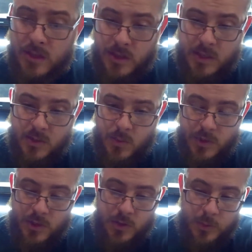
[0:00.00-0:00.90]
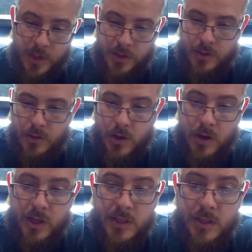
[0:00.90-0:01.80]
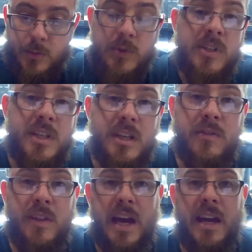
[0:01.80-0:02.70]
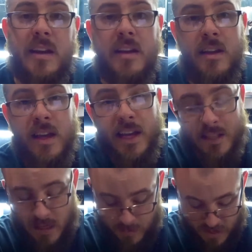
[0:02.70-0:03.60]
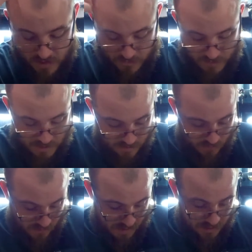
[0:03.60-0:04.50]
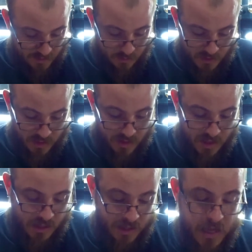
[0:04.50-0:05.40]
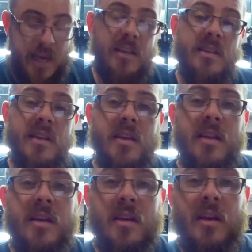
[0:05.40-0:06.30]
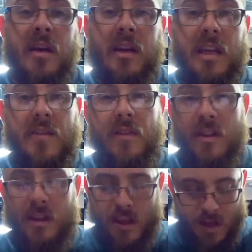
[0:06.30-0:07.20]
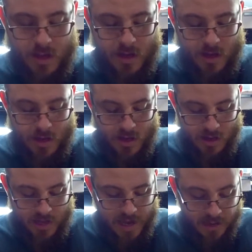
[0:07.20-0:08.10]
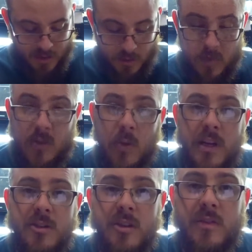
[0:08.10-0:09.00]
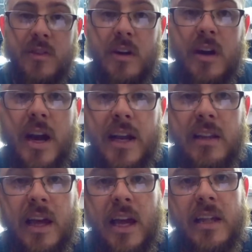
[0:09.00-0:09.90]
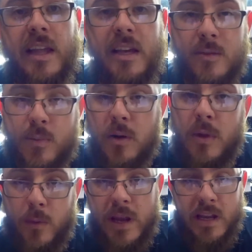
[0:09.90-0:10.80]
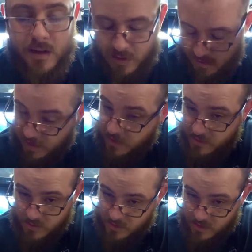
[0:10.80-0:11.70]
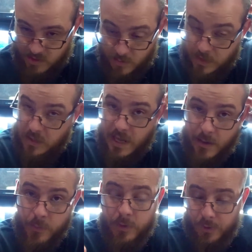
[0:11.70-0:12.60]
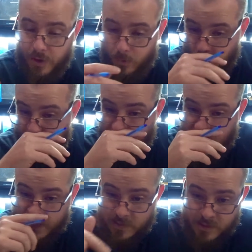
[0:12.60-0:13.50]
So this is what she'll be on the longest, and we'll see if that has any benefit. The vet seems to think that given the calcium sequestering for egg laying, that probably weakened the skeletal system, and that will help with that.